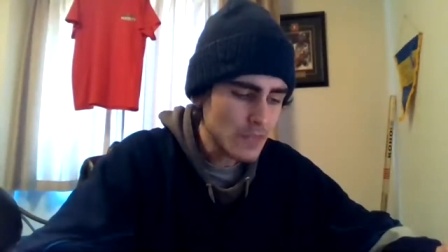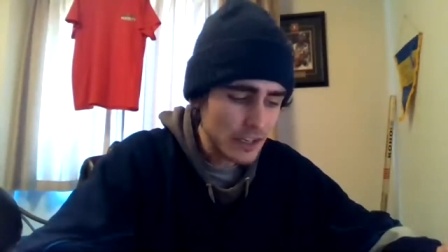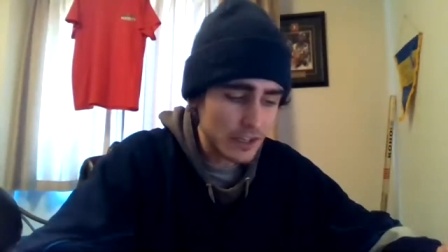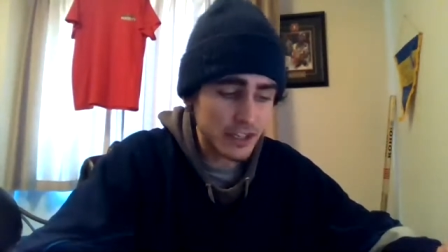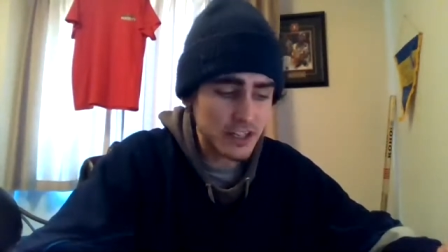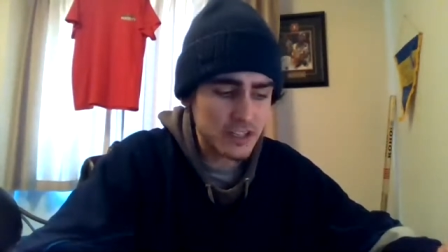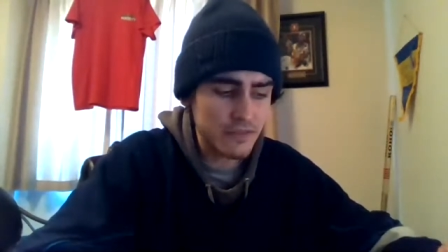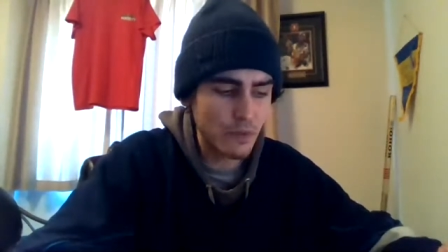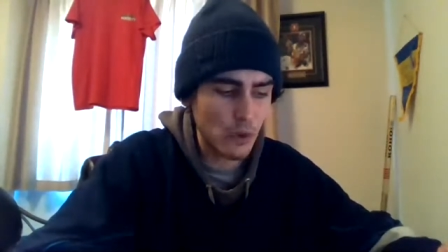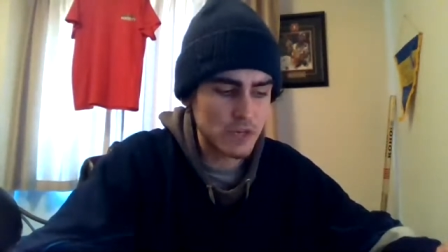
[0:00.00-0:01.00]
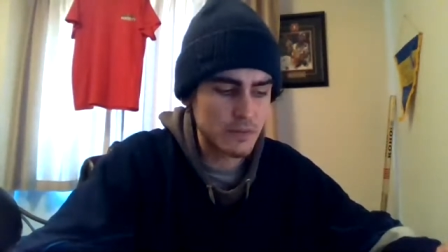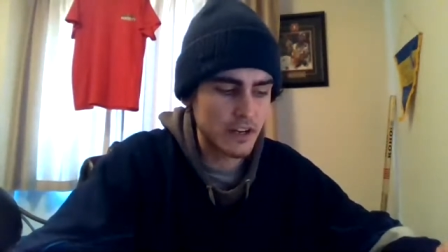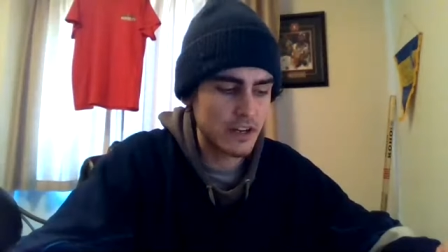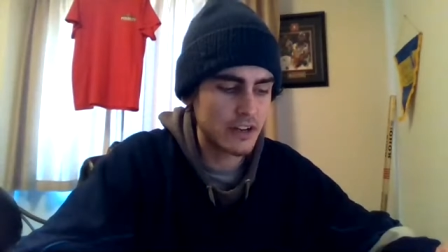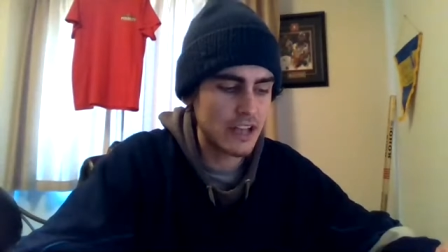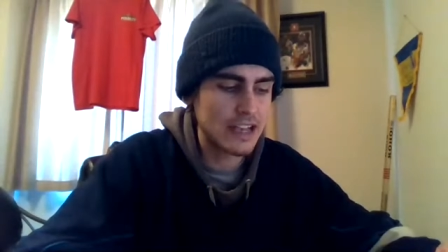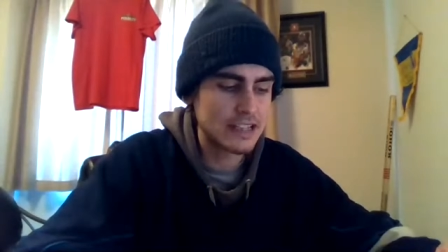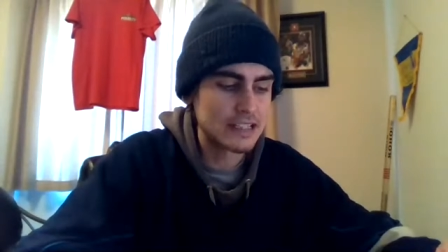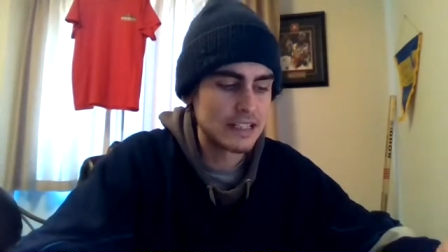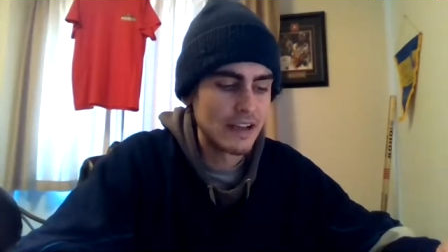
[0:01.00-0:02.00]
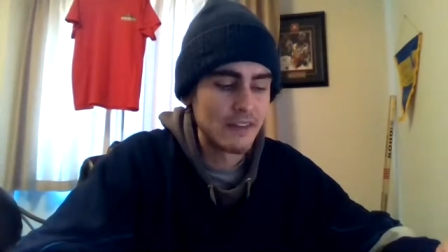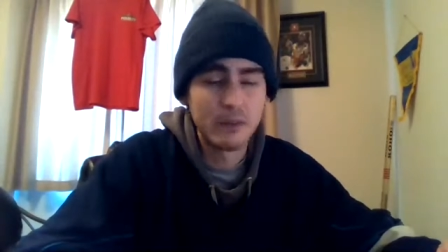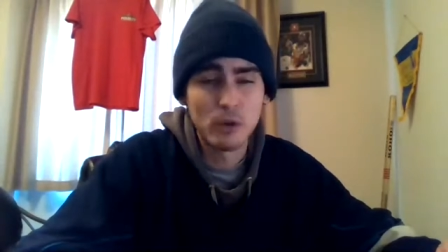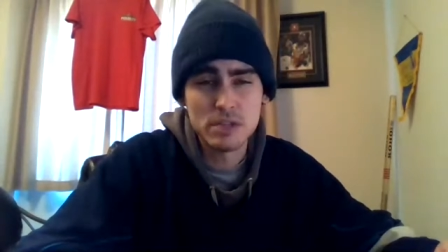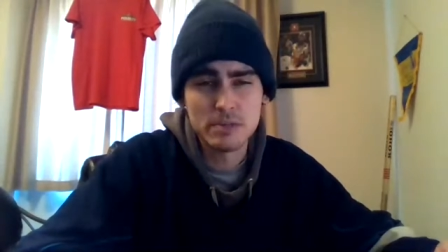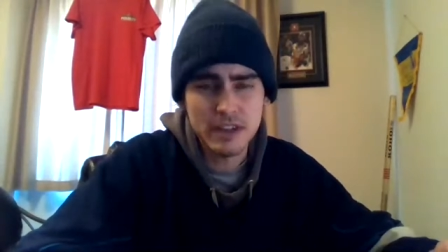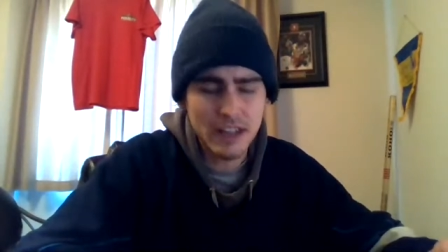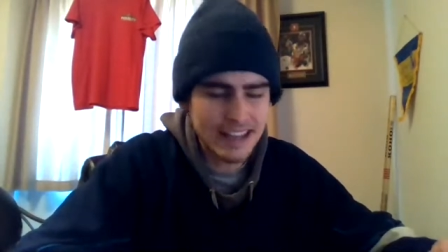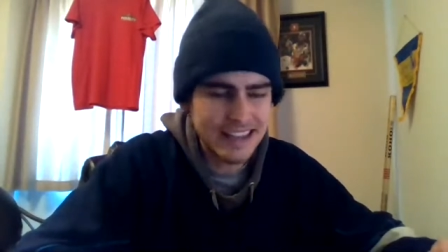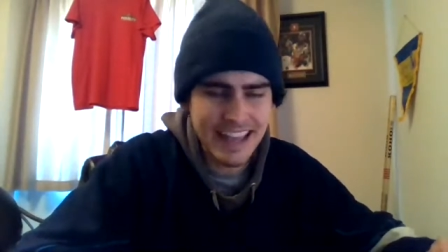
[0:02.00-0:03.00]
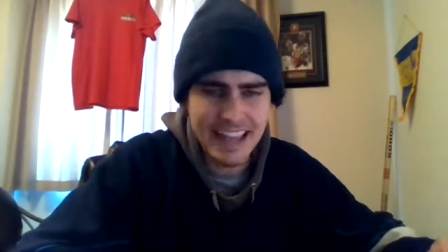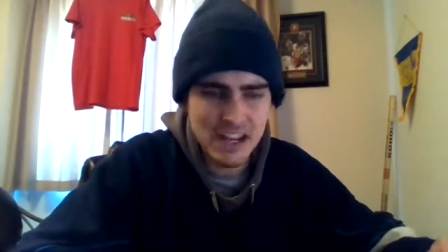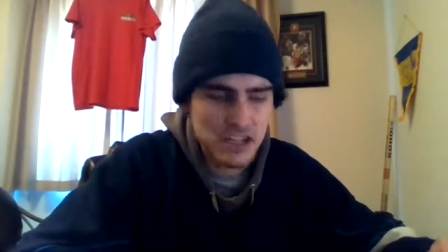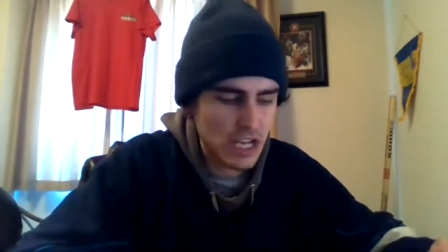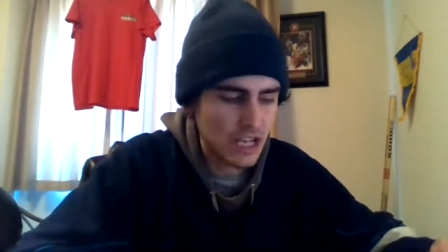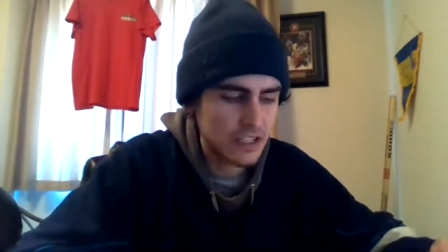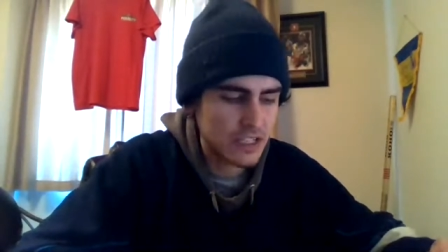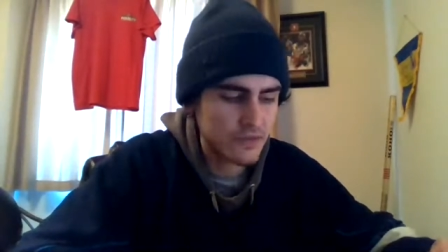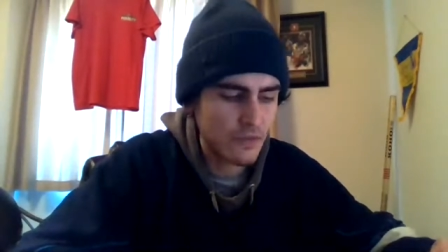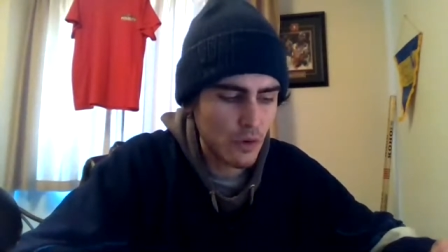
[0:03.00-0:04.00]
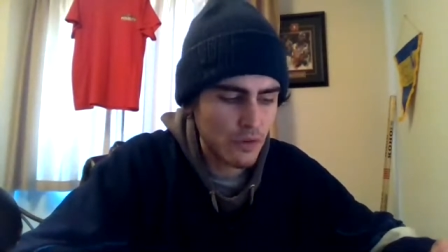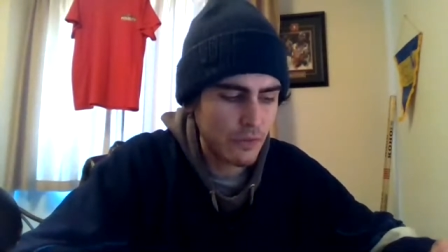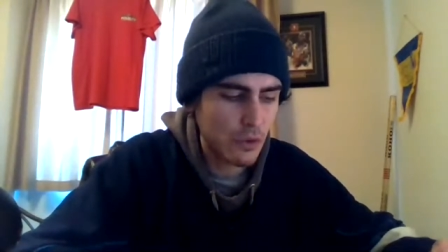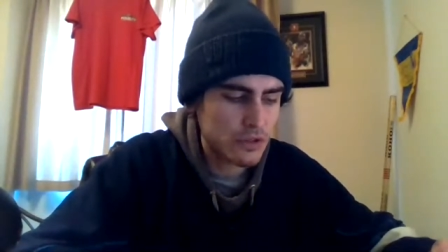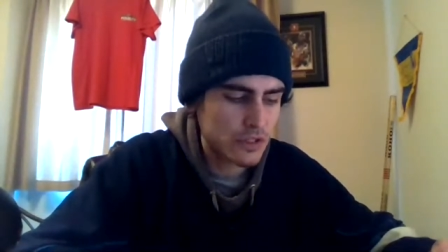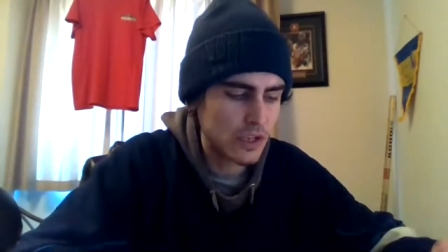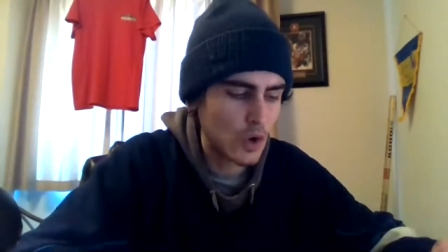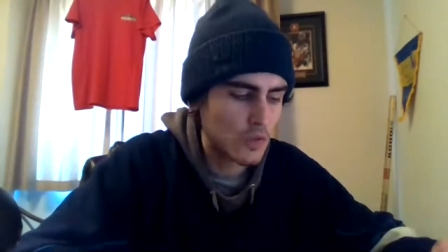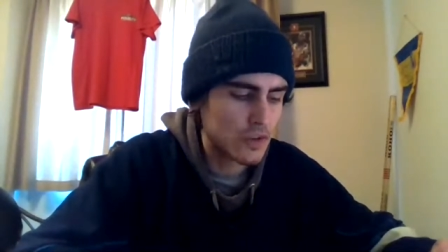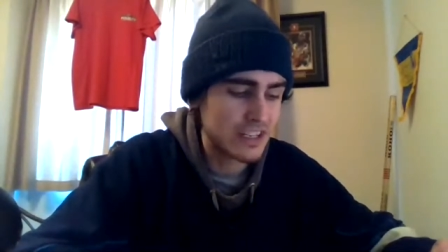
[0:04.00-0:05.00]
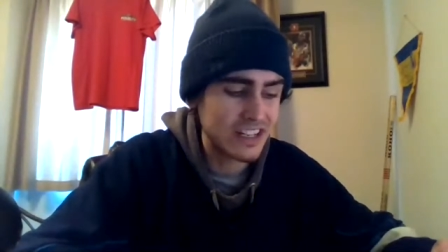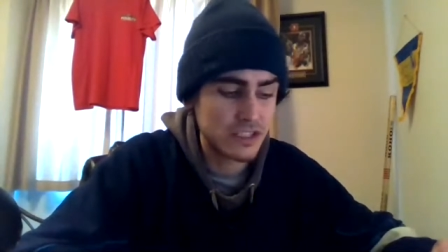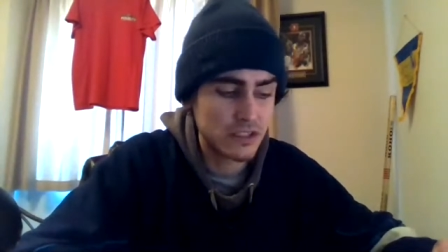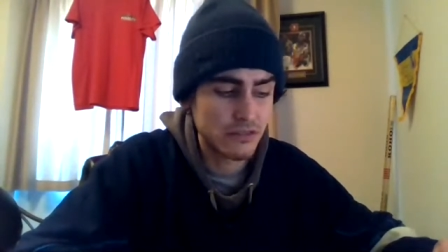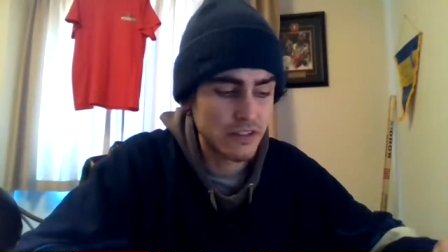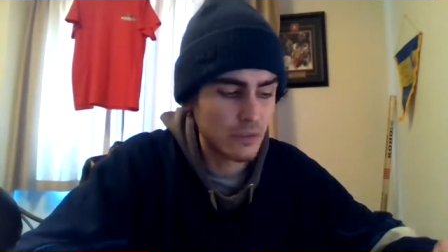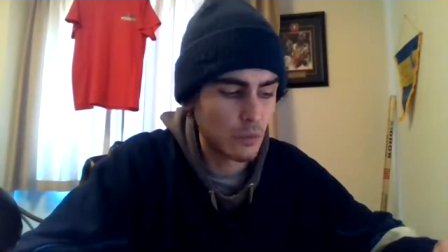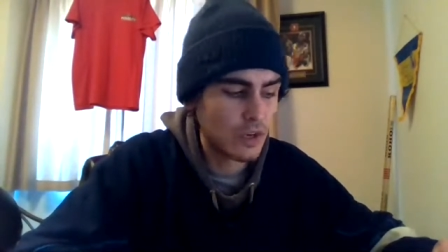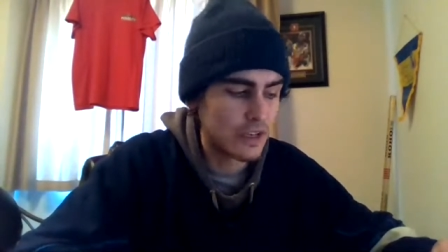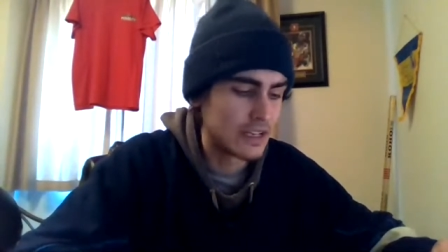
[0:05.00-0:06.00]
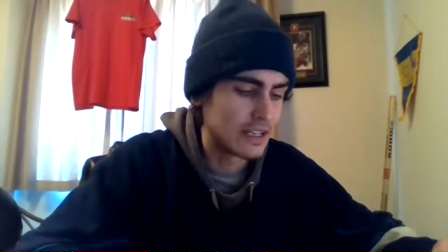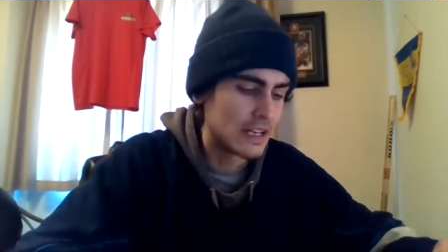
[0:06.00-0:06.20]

You're going to see Forsberg here, guys. Forsberg in the AHL, he's 4-4 to the overs, and he's 3-1.